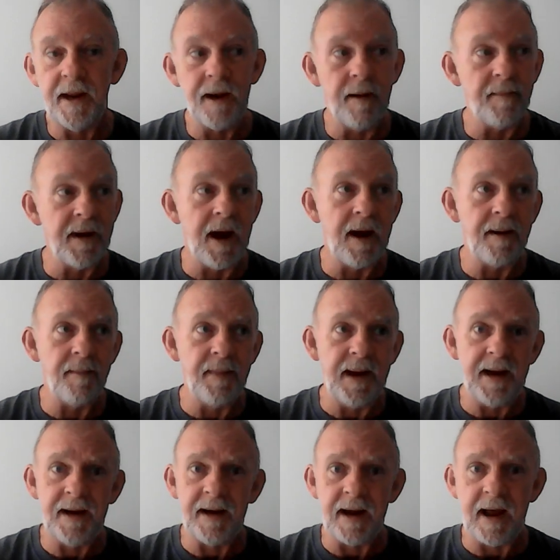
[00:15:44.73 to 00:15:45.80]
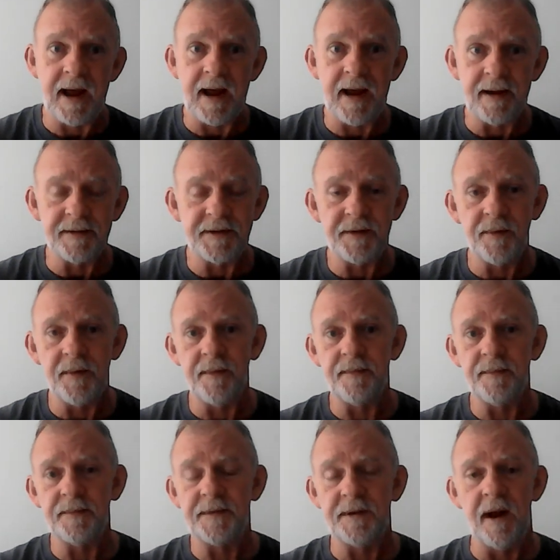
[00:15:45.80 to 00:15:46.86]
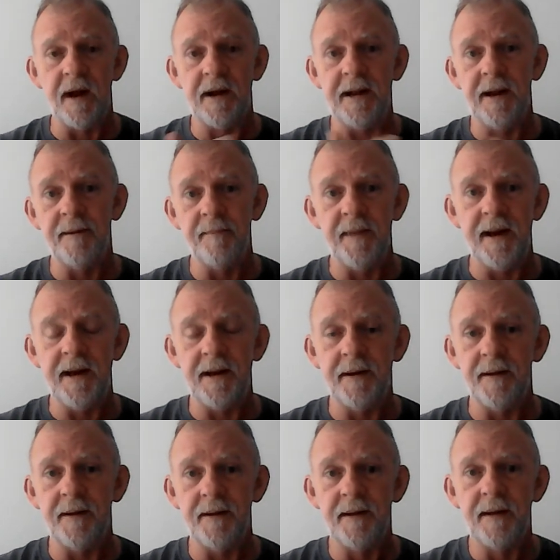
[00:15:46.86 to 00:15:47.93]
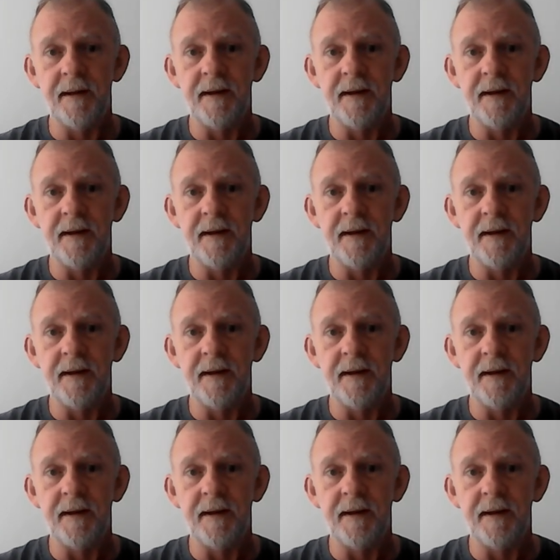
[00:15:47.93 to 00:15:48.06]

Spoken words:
And I'm not a mean guy, so it's not in me to